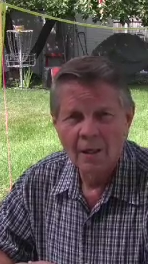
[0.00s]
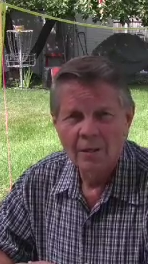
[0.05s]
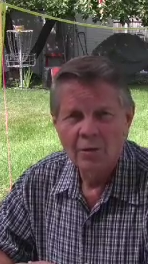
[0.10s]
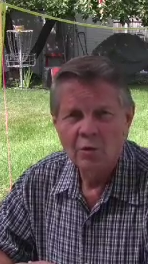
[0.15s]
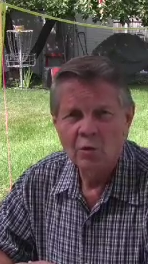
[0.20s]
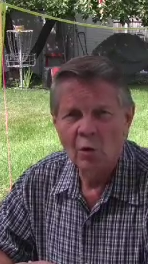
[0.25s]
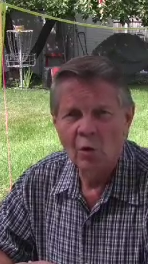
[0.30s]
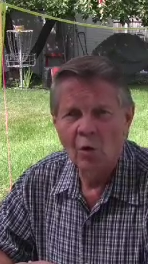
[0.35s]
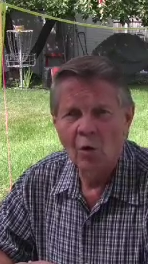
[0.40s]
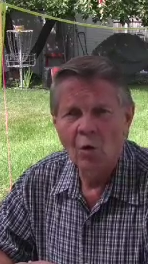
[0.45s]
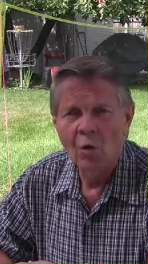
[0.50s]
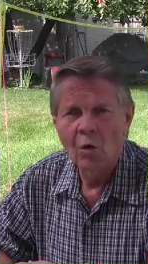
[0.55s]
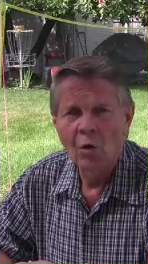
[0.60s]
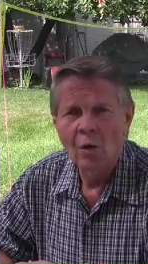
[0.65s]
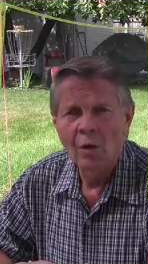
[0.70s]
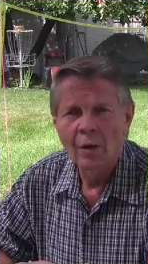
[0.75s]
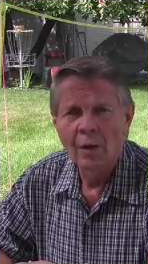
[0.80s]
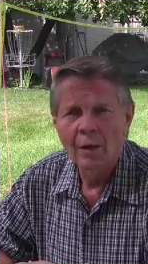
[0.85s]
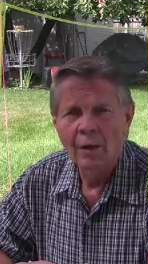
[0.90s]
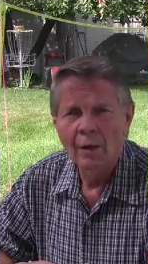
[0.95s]
So
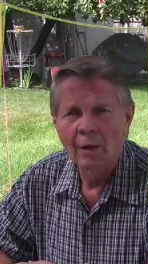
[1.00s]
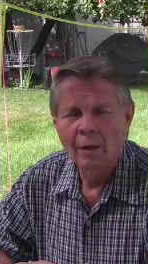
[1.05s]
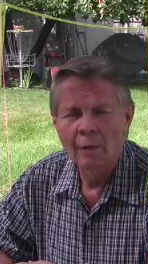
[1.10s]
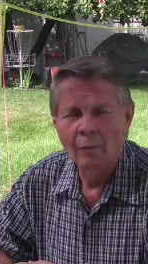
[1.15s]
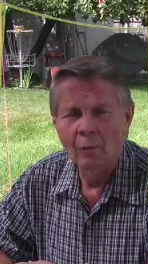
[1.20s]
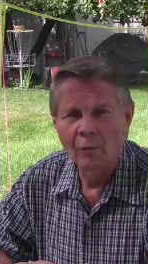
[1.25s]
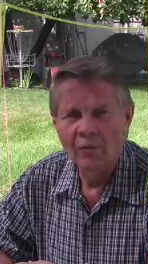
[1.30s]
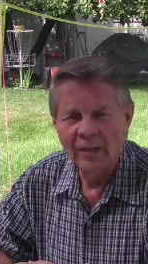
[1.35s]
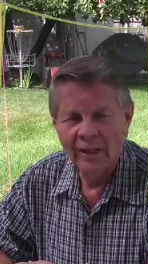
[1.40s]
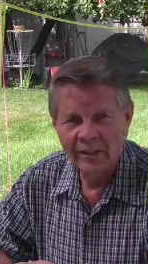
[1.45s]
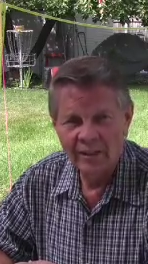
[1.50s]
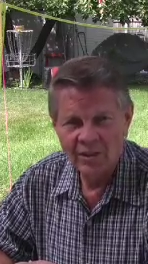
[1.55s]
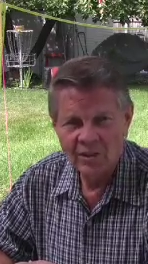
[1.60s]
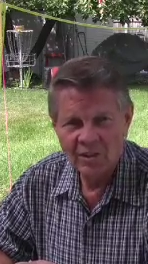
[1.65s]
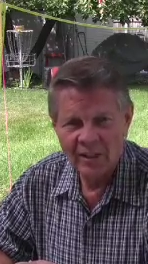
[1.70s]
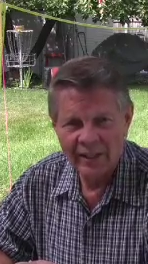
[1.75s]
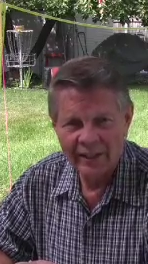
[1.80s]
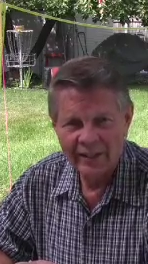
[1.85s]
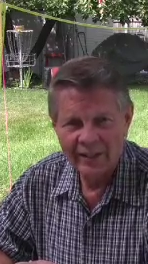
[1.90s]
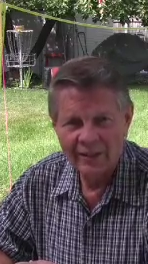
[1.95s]
they
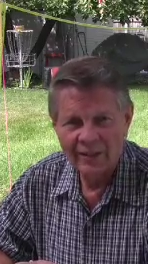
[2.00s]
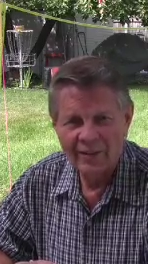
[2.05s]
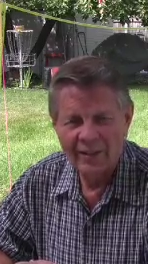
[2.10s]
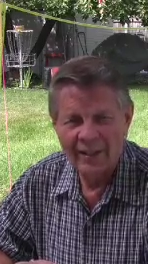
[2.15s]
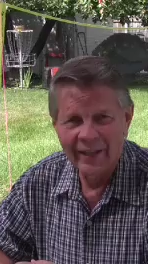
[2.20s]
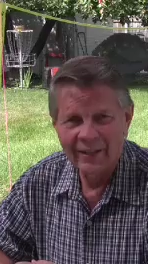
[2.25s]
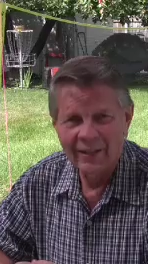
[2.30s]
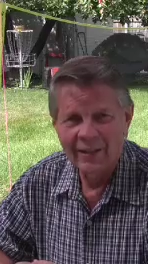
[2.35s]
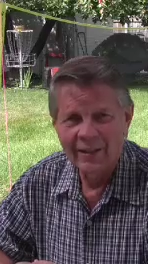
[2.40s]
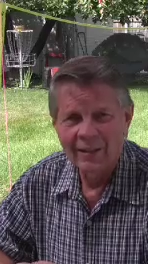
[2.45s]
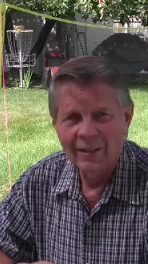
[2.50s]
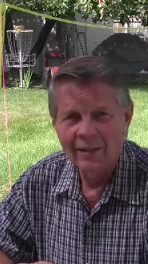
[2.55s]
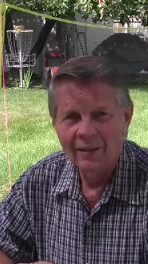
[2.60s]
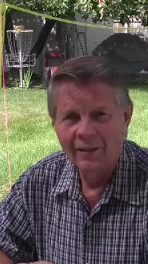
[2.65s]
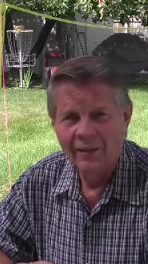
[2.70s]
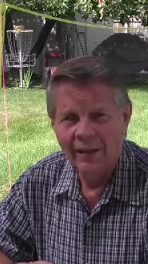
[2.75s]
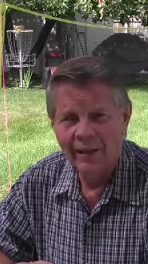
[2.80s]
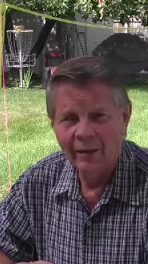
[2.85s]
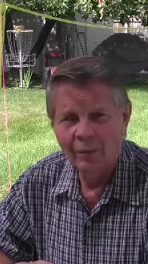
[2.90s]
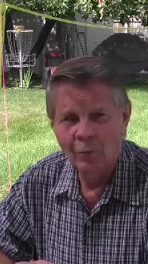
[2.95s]
decided that
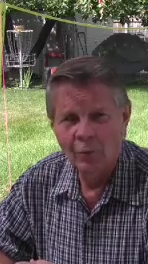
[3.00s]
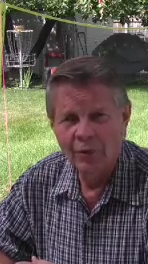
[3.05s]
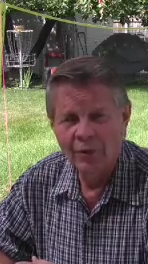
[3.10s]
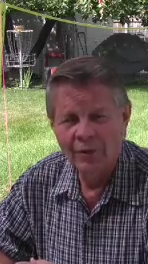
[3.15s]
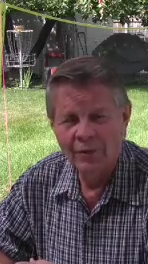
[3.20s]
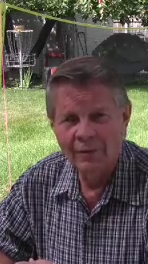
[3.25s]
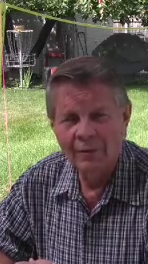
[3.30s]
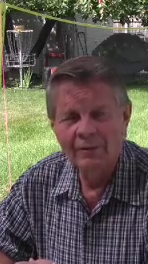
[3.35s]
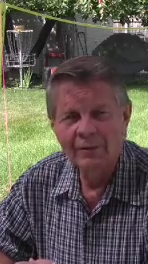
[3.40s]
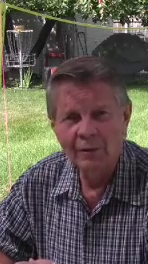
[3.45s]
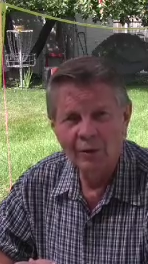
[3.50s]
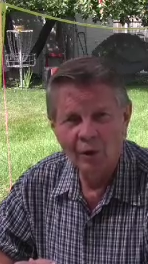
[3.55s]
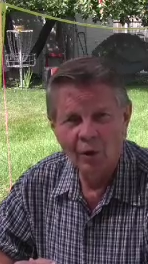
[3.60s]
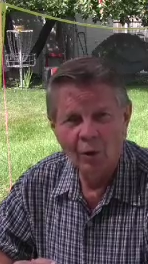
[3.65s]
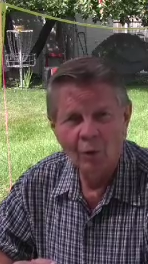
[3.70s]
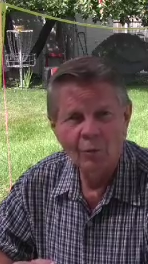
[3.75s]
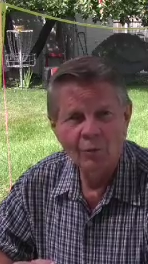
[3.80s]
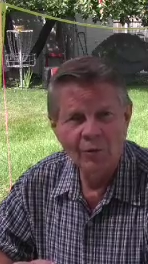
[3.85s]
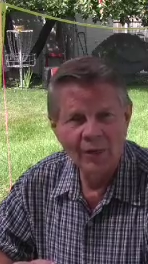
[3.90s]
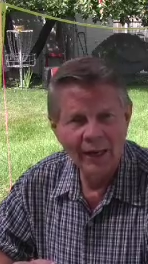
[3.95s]
they would, you
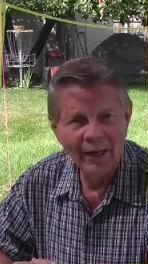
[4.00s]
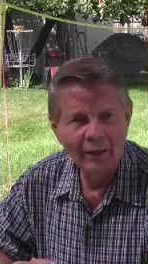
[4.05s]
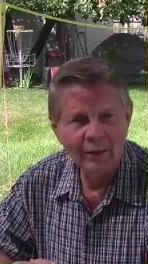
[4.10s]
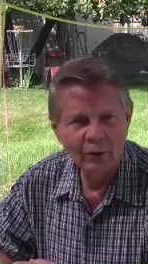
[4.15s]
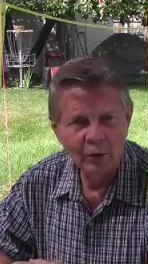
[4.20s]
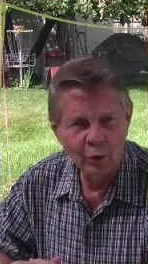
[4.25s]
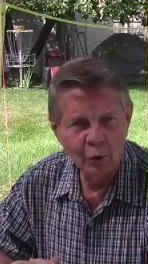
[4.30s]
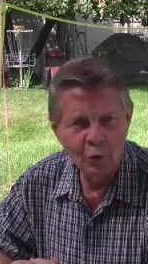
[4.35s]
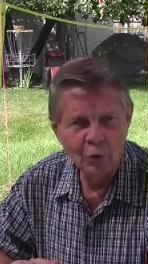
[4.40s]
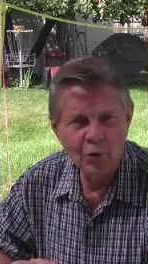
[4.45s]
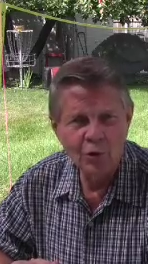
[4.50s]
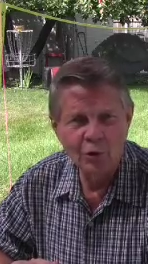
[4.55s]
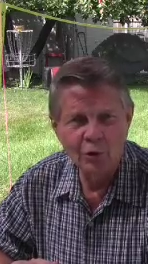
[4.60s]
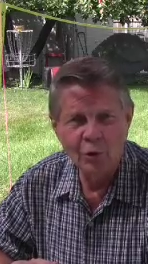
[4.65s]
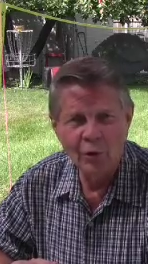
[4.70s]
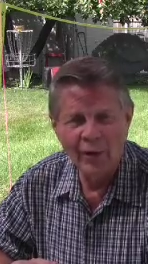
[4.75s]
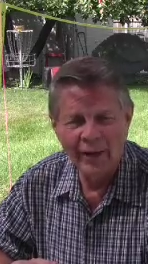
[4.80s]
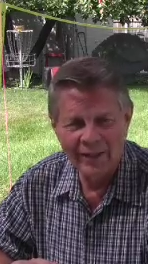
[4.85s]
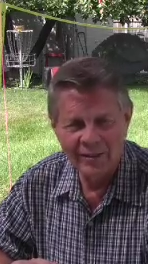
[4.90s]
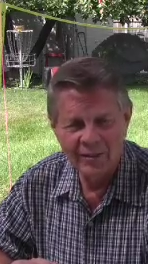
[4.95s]
know, not use
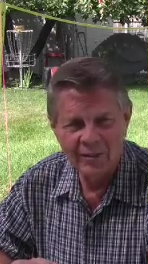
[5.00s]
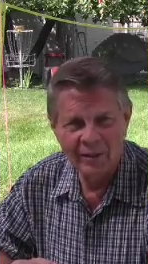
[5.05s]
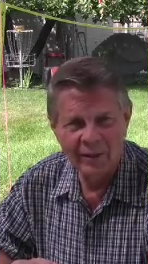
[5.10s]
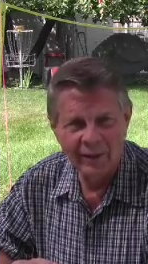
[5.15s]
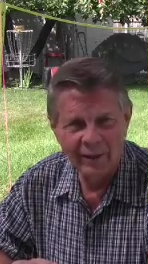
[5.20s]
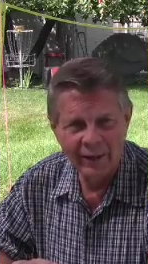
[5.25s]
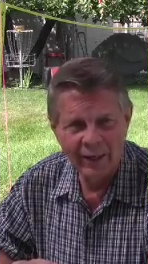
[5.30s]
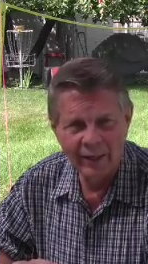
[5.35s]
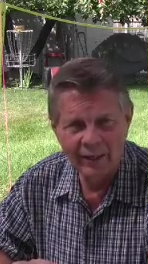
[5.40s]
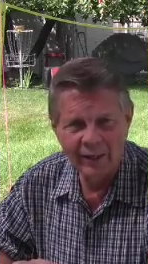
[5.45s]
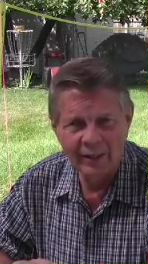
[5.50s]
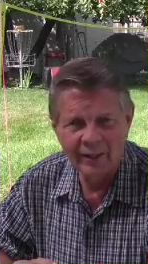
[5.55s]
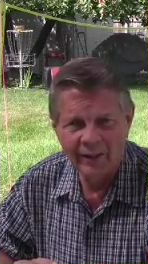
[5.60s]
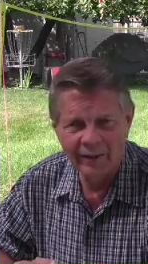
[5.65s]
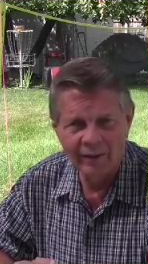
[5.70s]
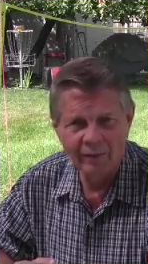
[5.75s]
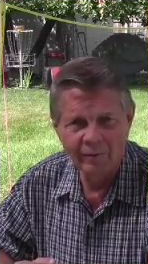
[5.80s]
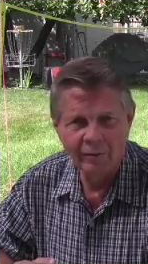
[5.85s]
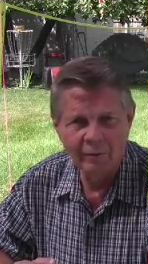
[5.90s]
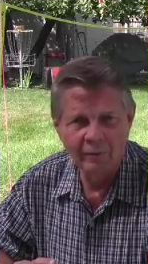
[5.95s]
you as any
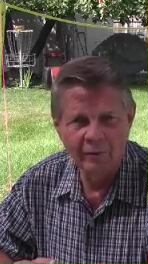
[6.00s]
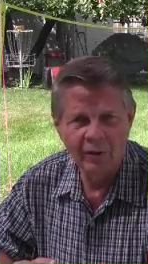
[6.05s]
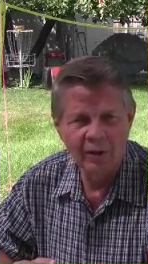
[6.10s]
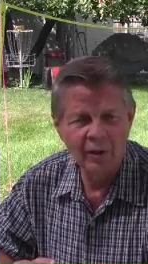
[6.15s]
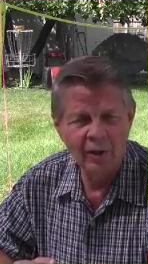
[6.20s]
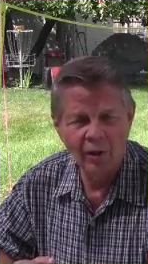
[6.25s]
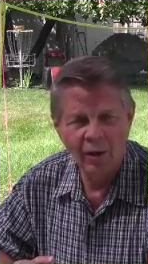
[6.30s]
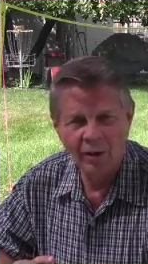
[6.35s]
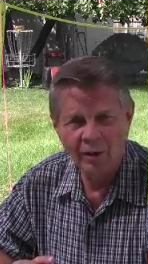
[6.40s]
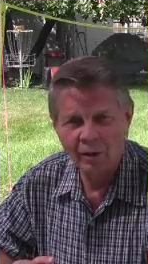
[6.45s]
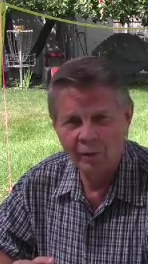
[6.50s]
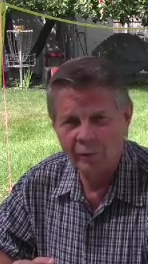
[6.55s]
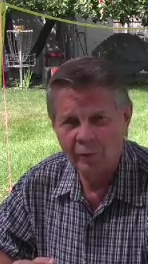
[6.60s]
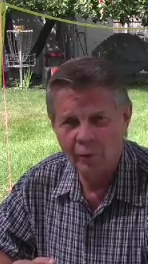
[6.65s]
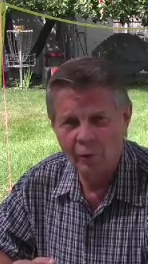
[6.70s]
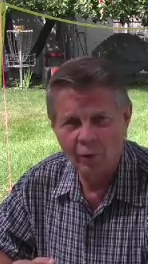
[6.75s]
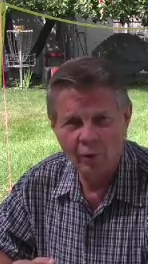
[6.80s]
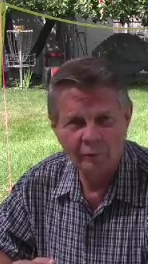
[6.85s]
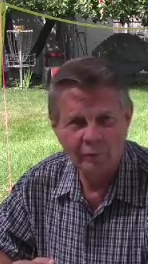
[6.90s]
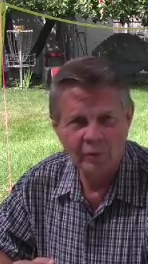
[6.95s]
kind of a
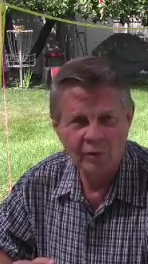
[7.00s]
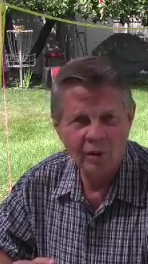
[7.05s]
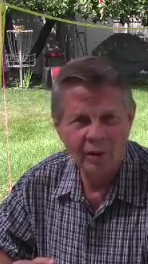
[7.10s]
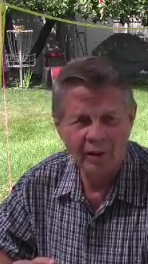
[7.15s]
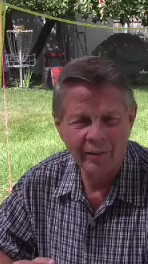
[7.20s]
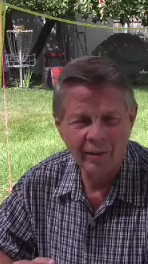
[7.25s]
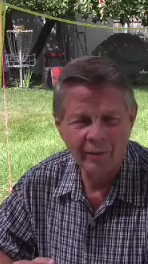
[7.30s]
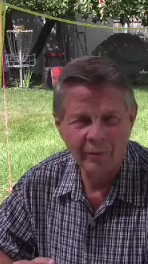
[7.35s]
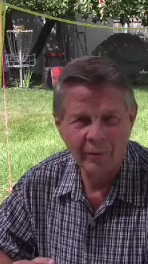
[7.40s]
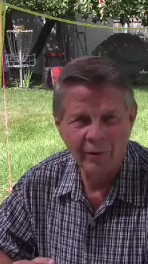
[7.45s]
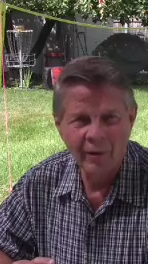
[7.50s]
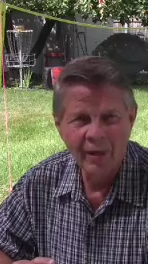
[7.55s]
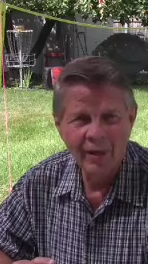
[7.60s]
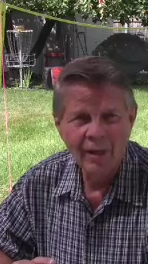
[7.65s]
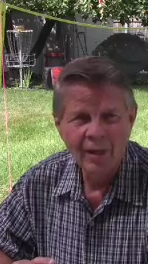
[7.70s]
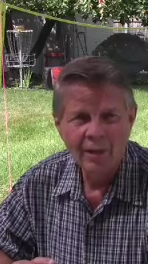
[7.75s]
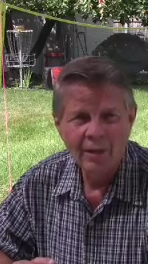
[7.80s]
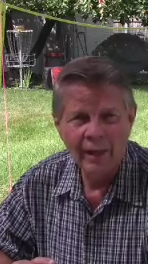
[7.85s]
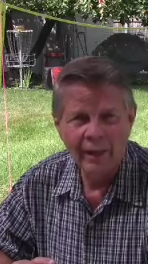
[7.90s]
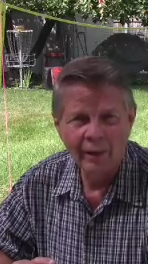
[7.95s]
videographer or photographer
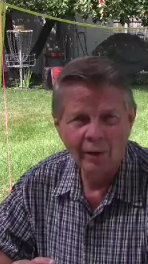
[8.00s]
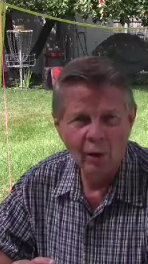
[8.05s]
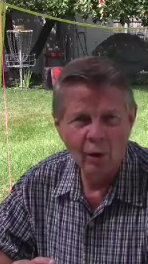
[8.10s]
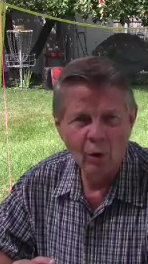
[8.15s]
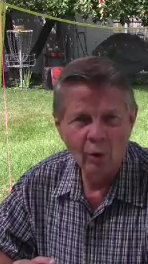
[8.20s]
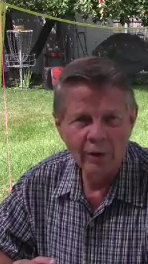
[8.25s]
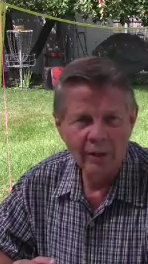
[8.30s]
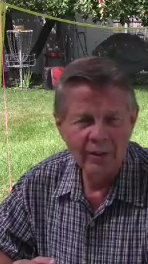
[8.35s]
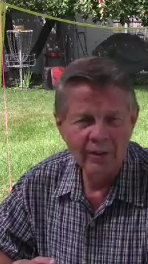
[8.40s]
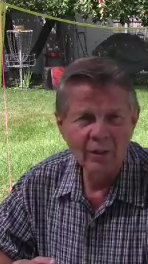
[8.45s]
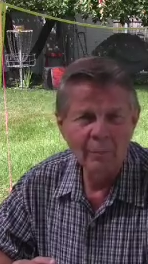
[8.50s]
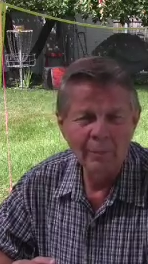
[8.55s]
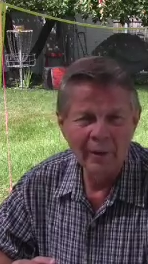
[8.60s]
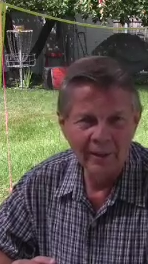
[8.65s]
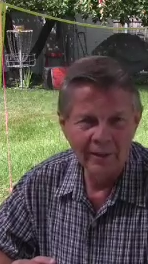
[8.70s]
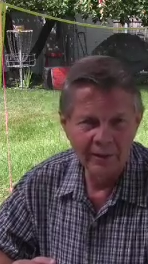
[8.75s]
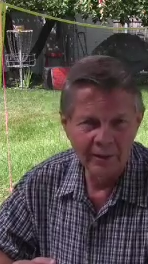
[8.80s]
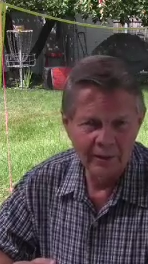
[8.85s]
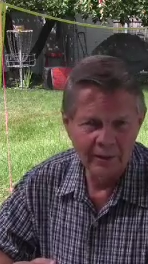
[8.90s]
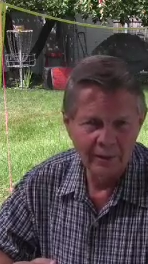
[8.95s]
and go
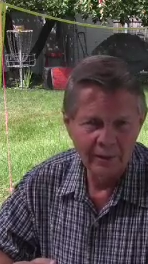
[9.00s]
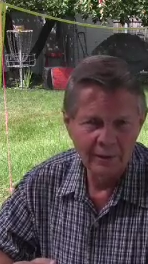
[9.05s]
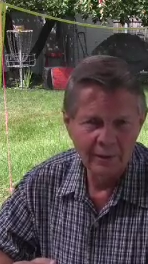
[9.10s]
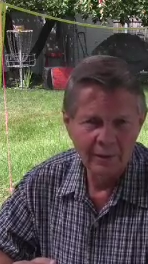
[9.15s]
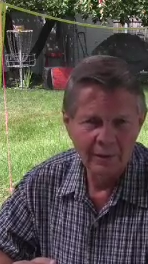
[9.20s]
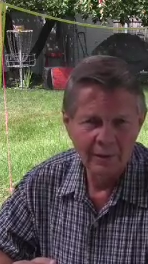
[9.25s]
independent.